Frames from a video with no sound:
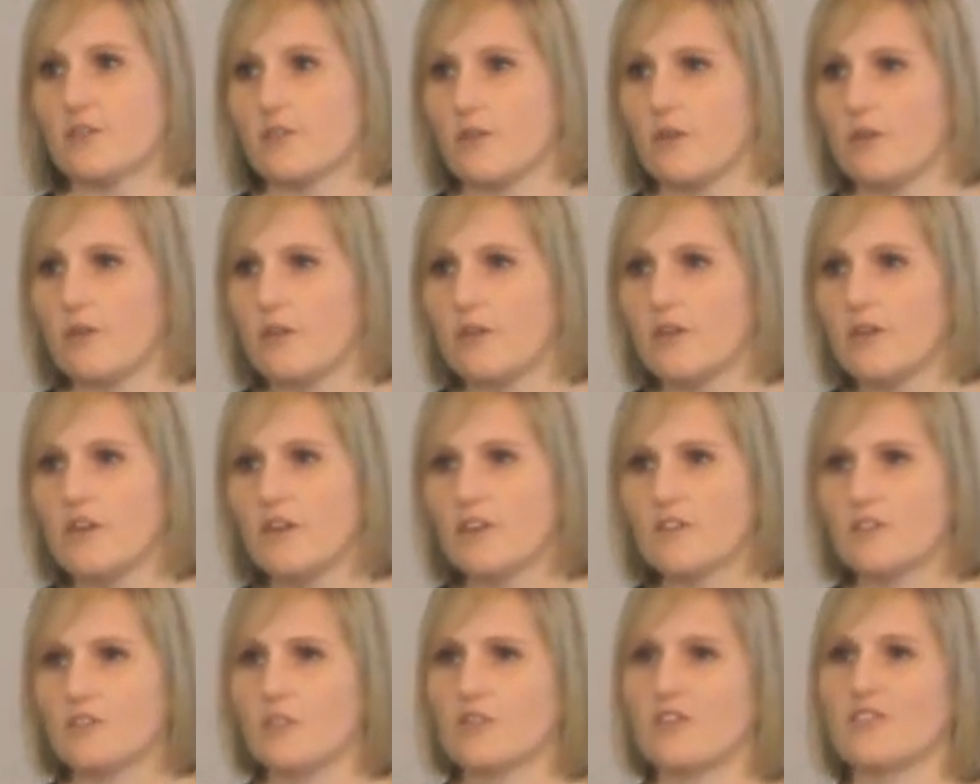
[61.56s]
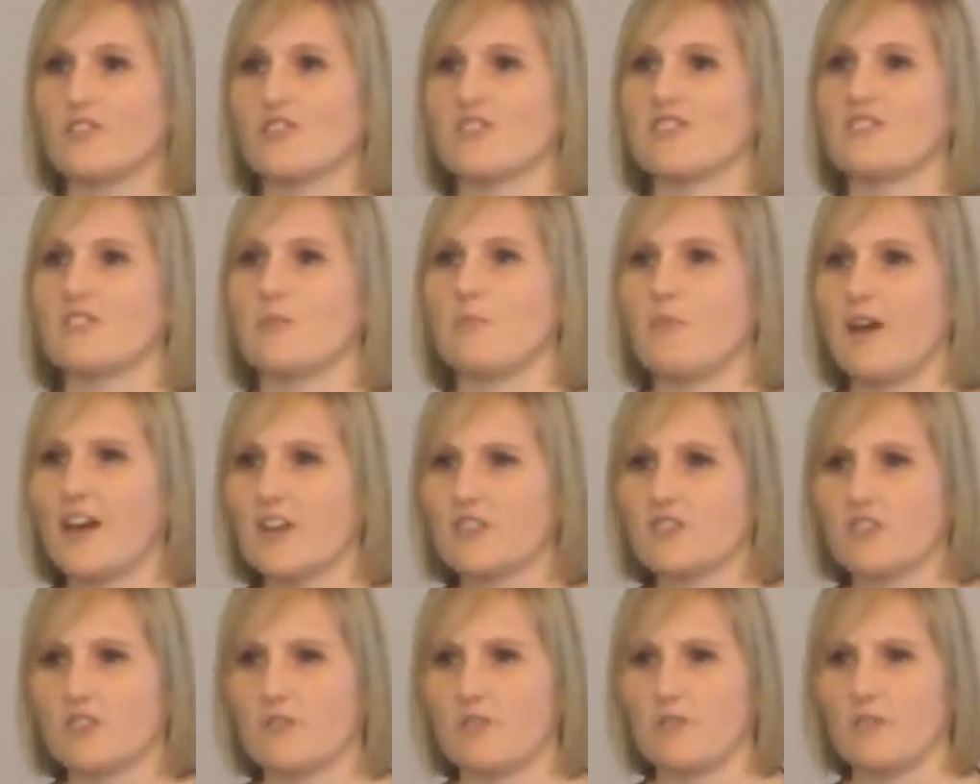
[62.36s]
ago. So you can just
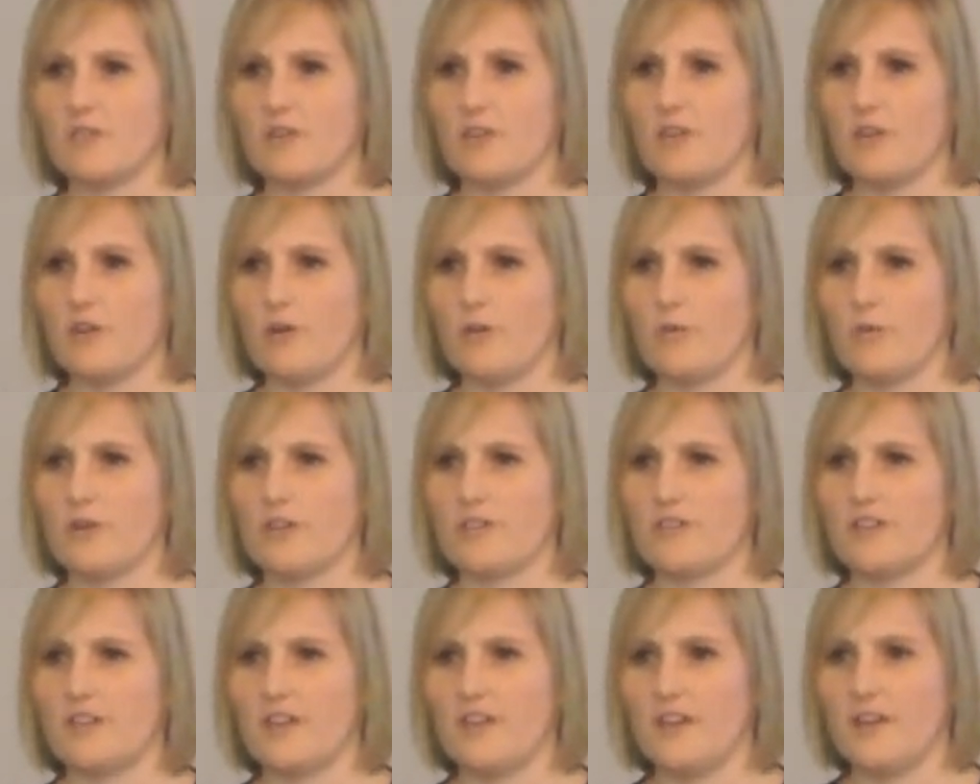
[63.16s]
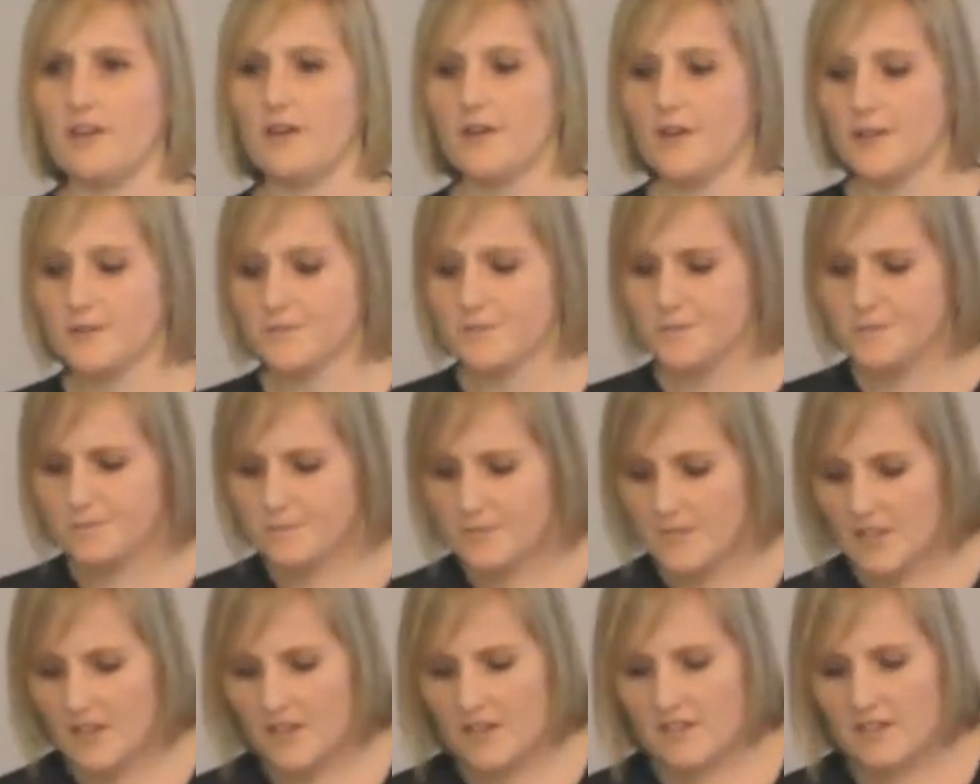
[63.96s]
imagine, you know, with the
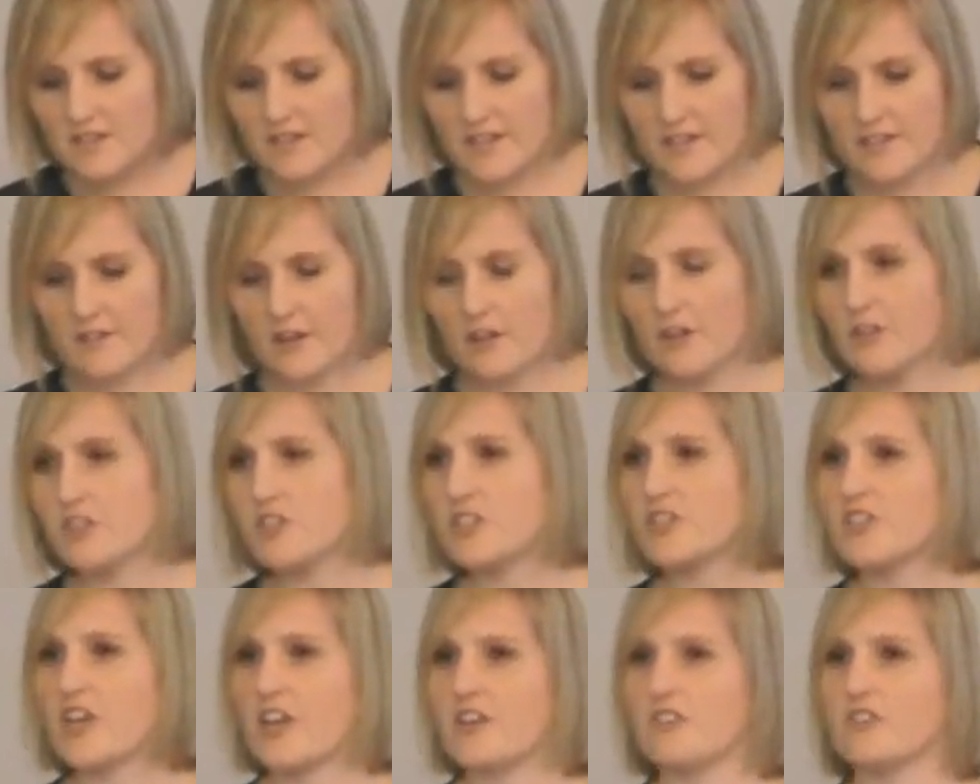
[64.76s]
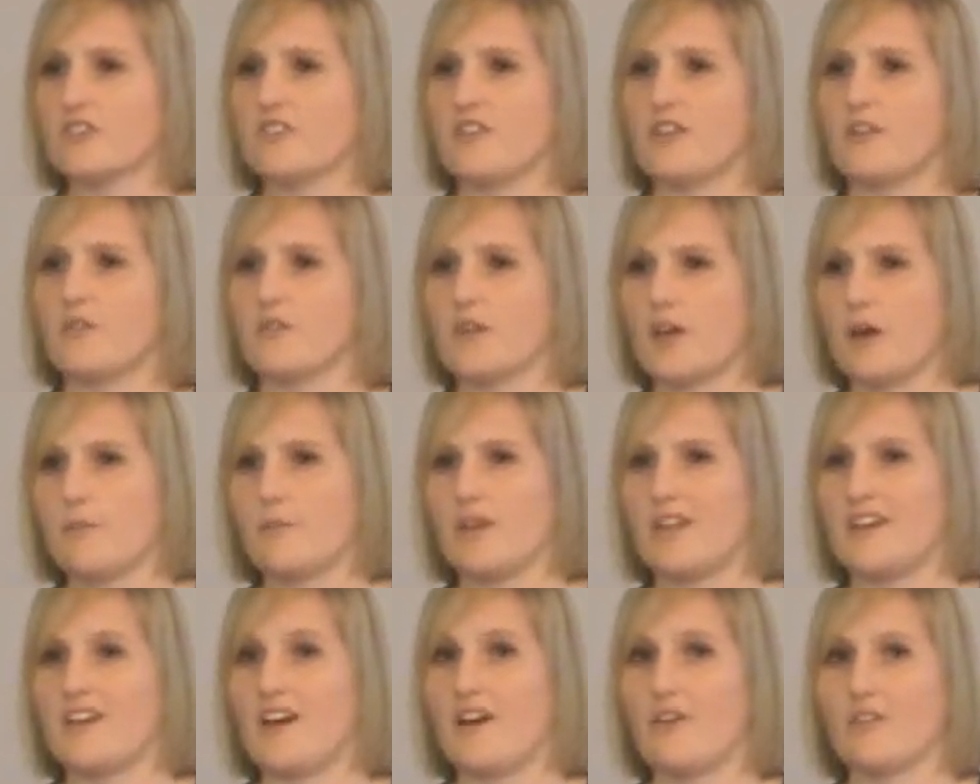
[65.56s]
technology changes that have come
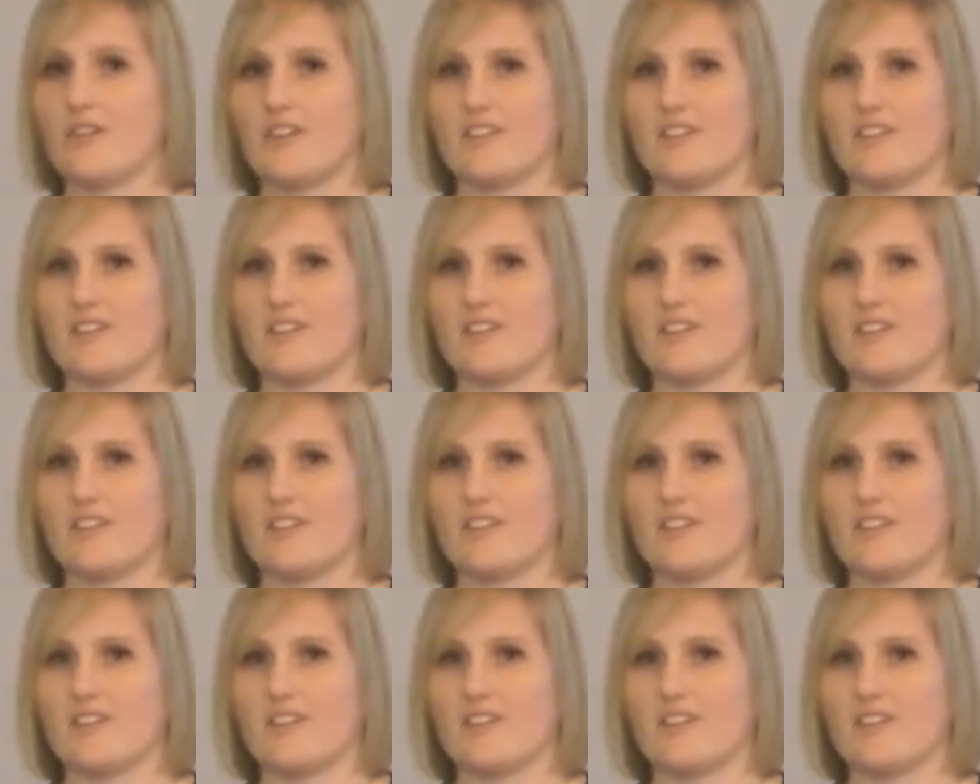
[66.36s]
in, how